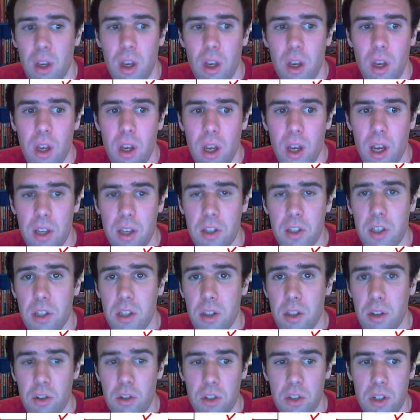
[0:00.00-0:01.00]
I see that
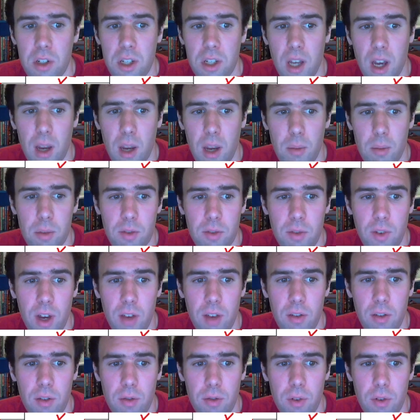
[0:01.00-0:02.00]
there's a times
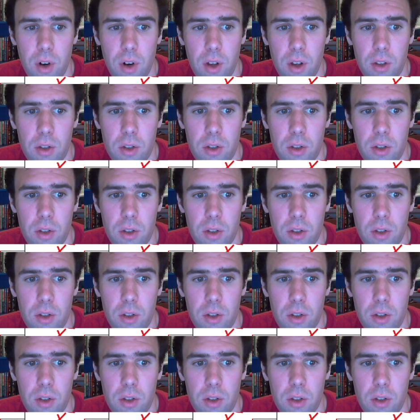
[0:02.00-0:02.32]
5 in front,